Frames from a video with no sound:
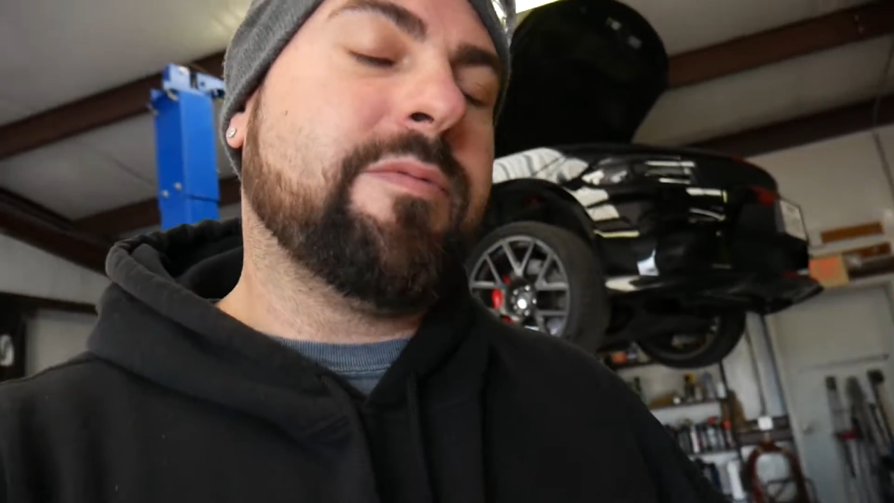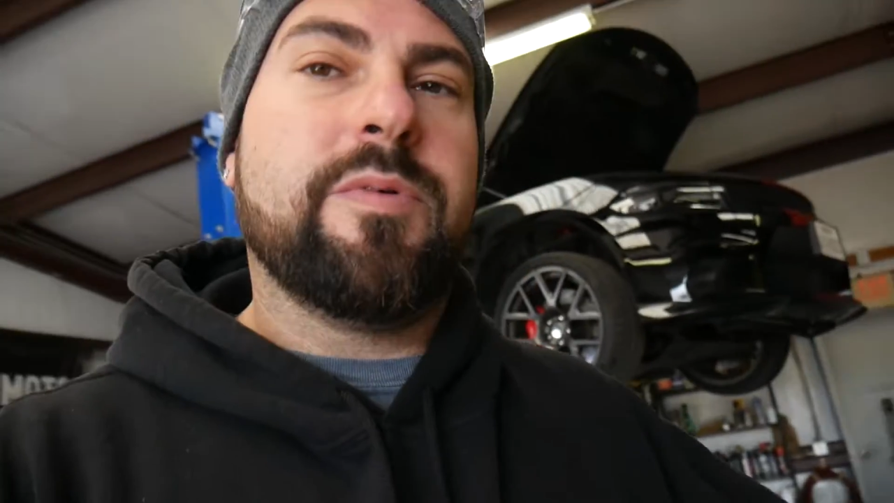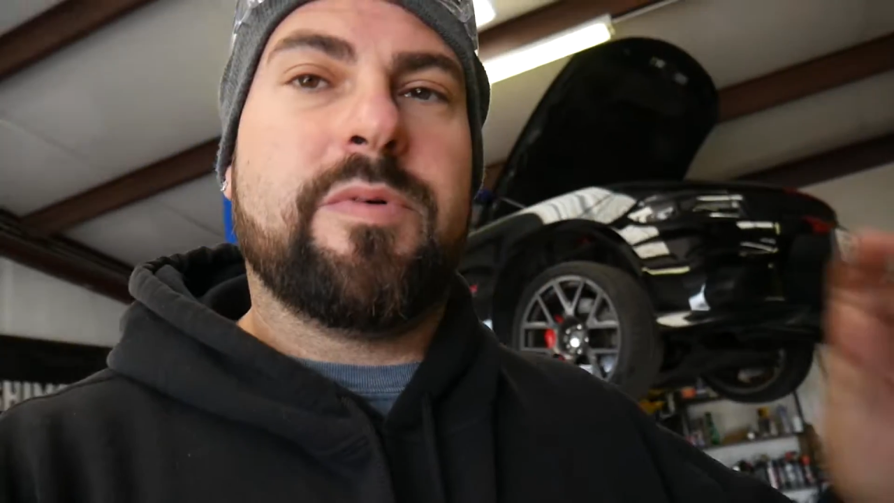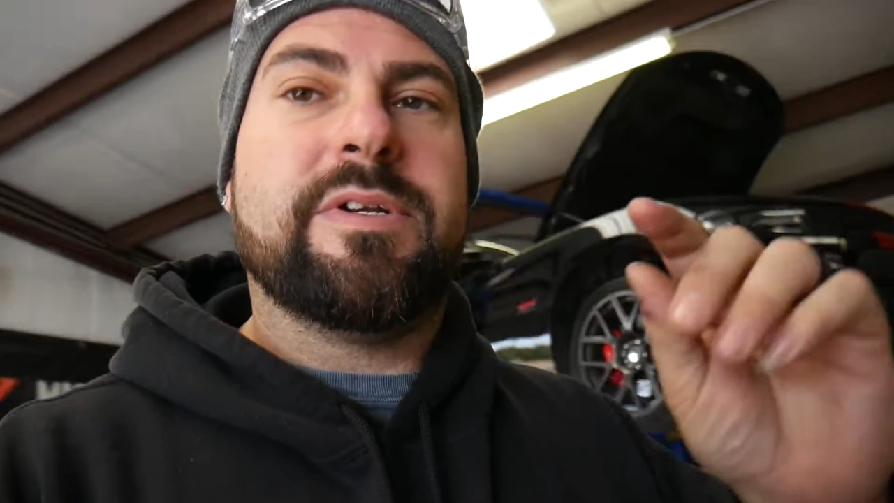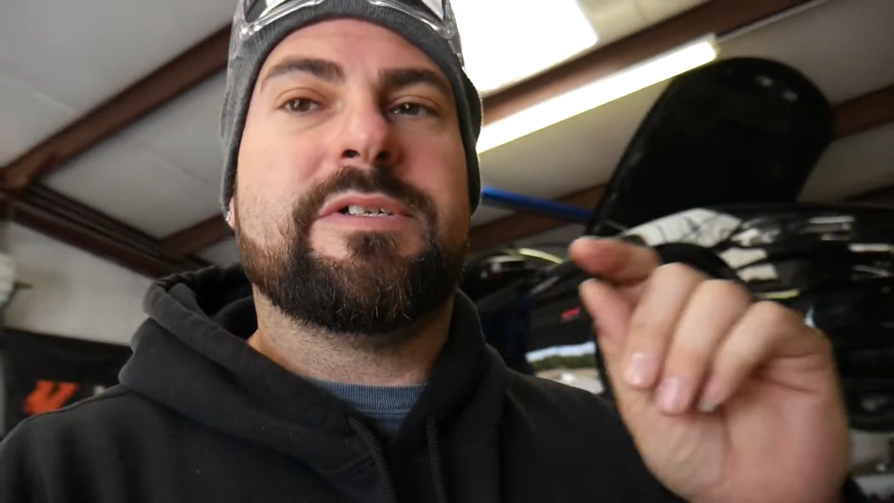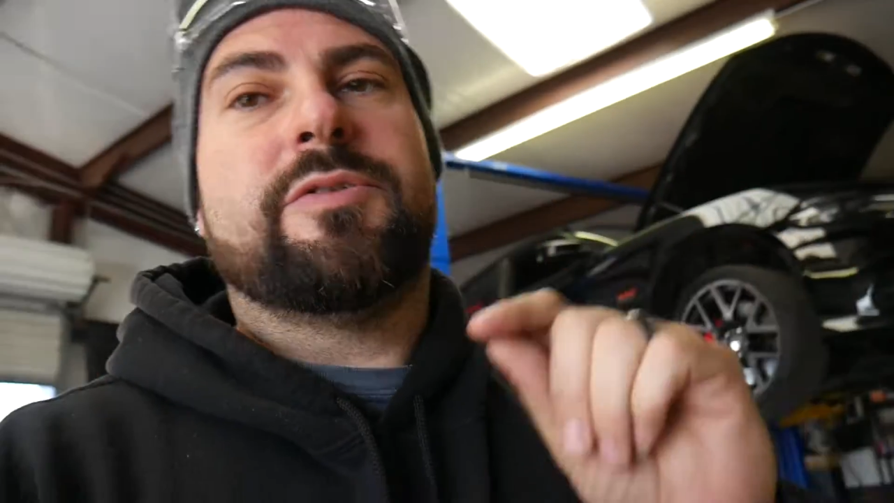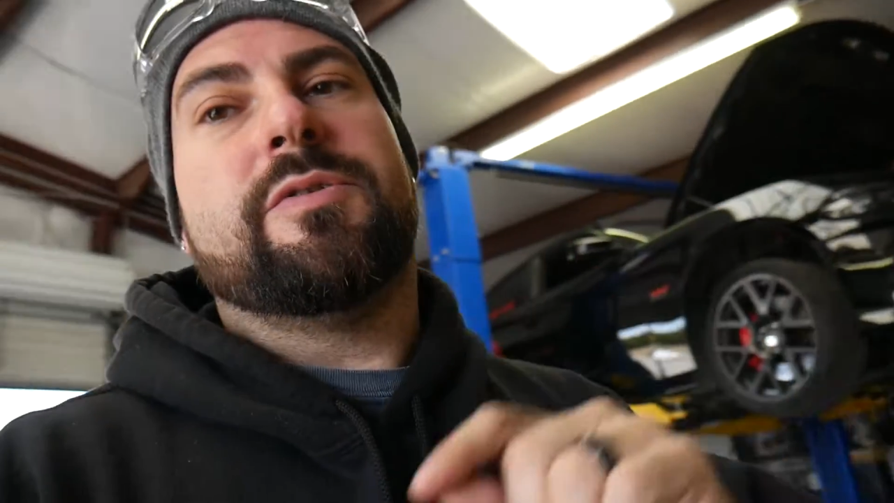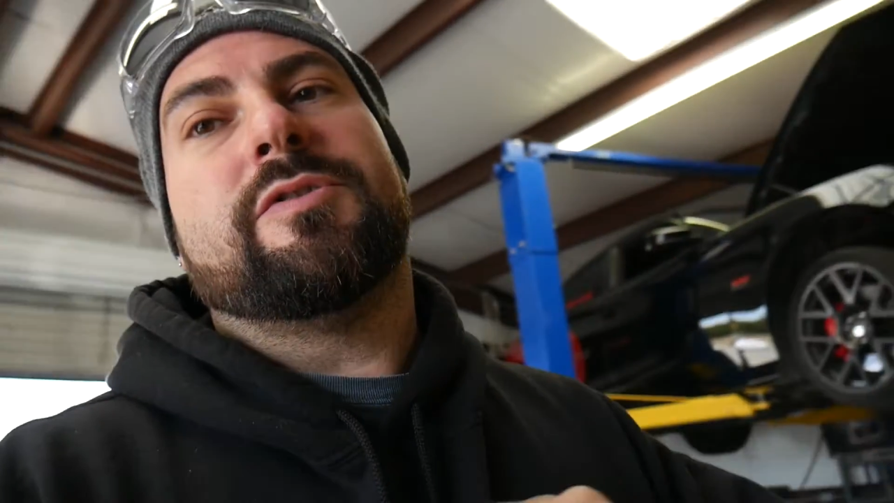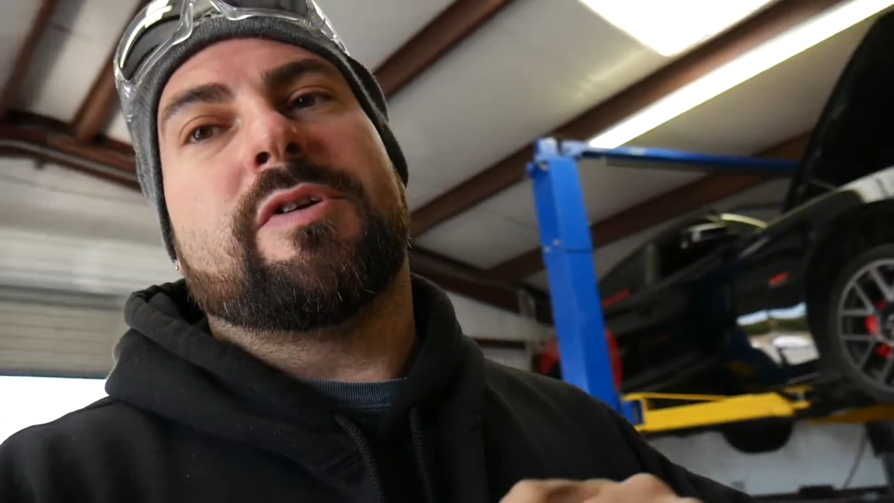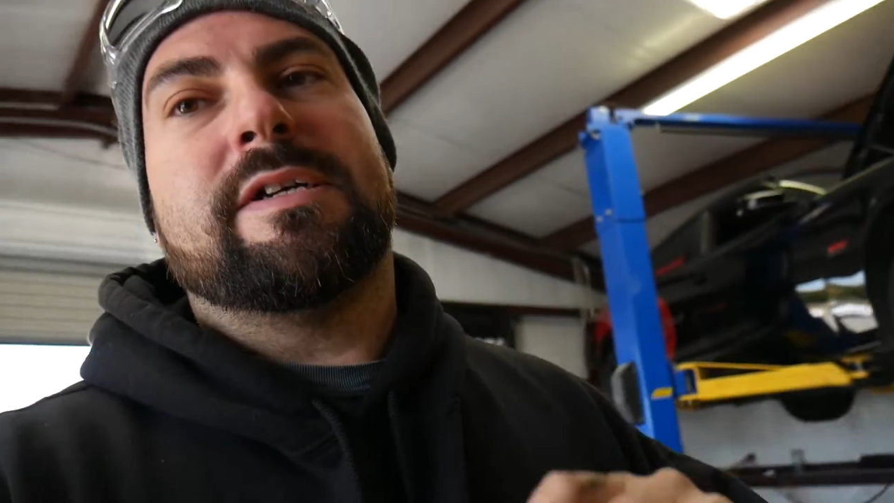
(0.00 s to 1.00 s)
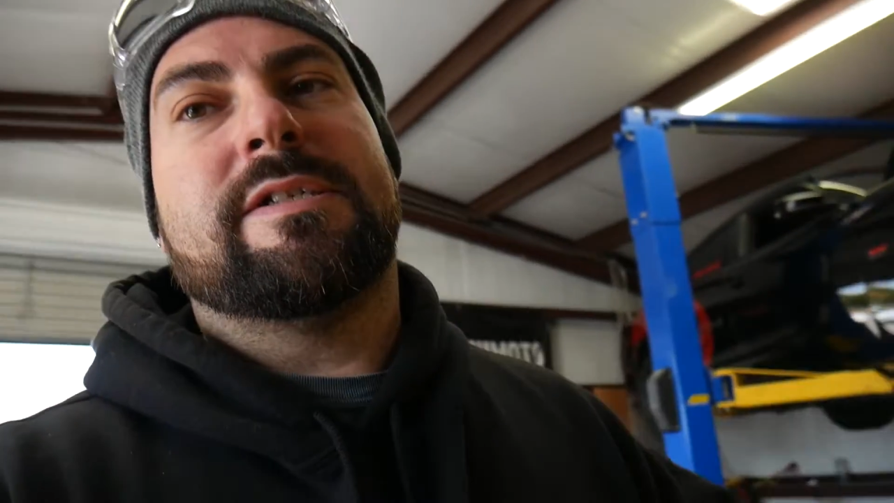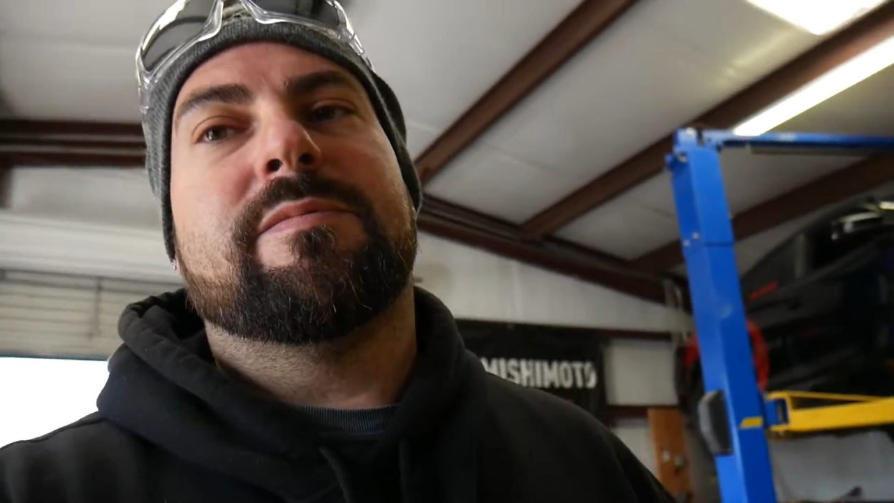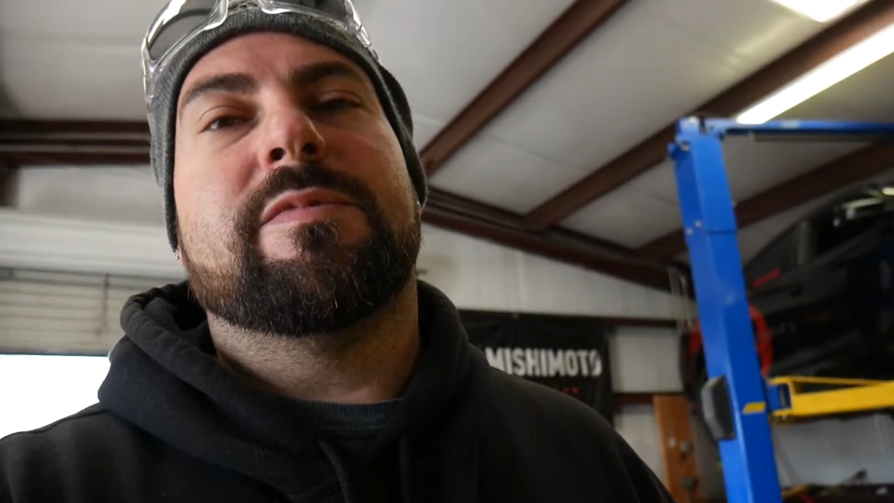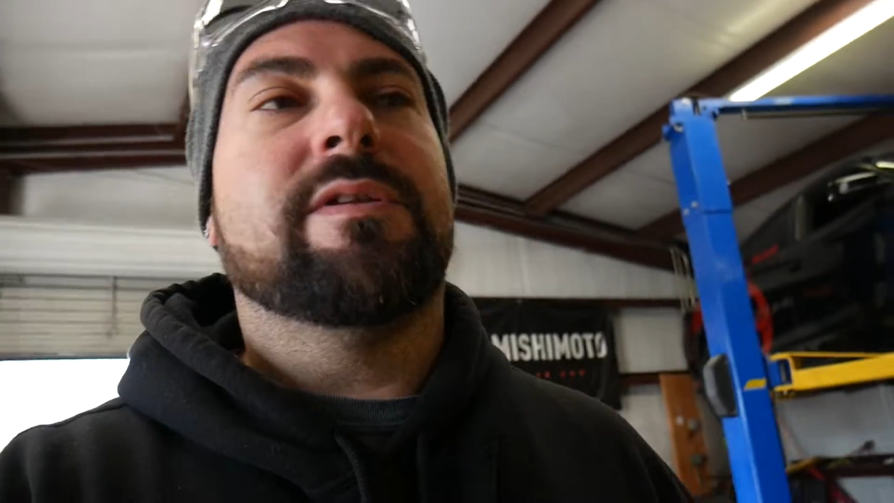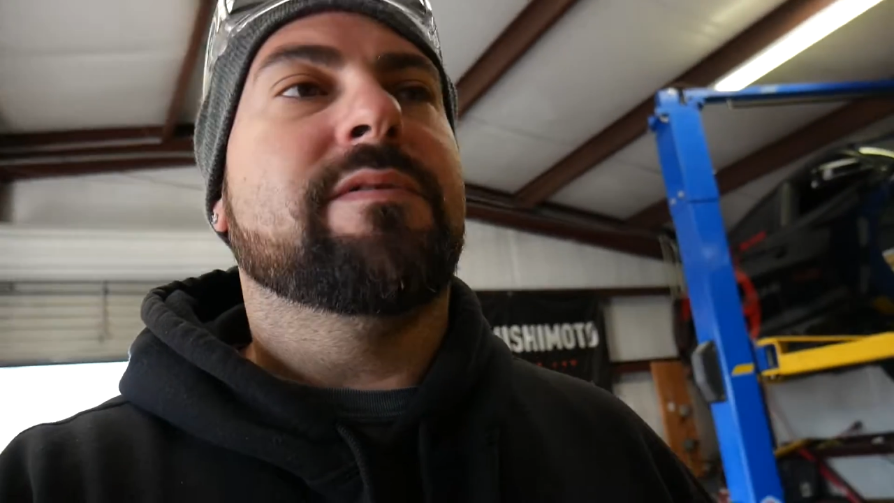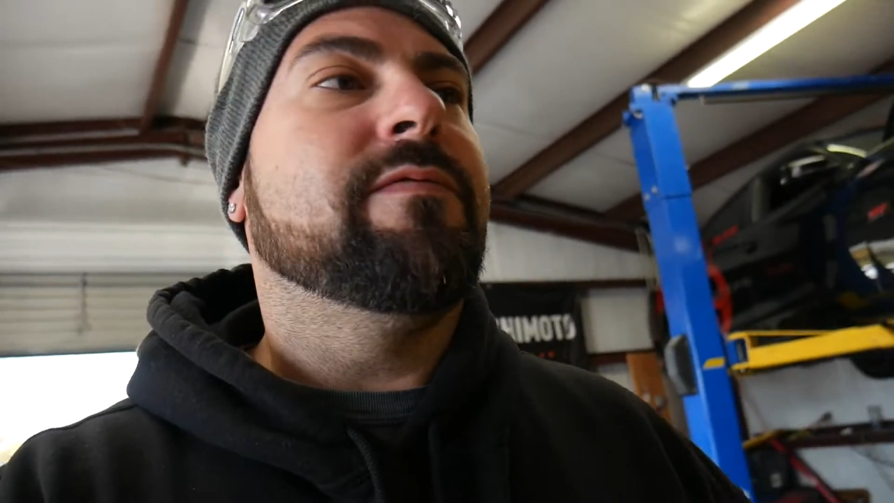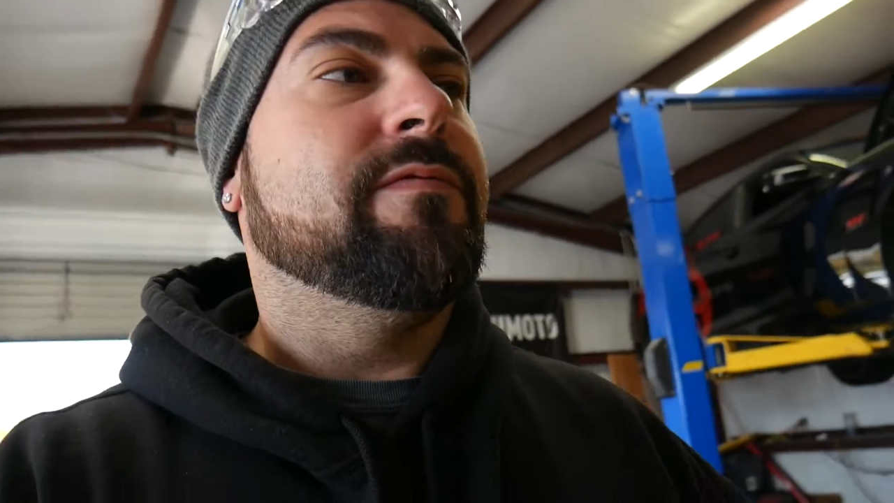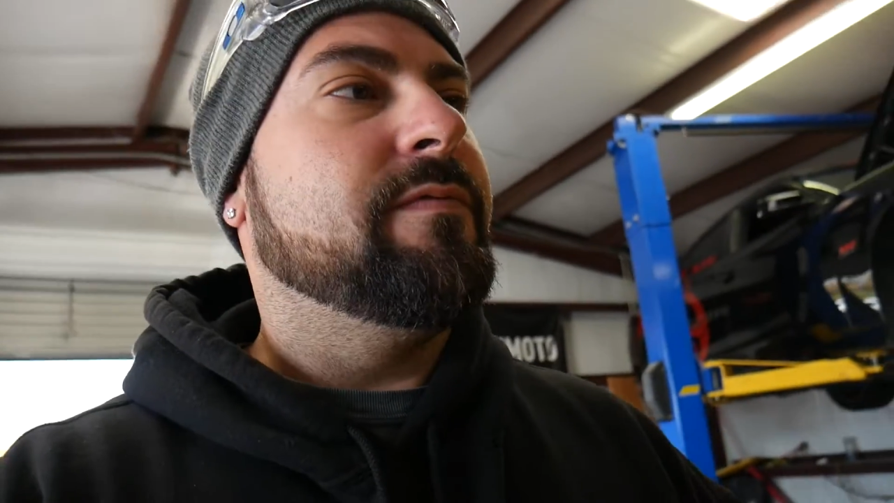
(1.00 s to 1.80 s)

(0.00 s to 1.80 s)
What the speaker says: we wanted to address some of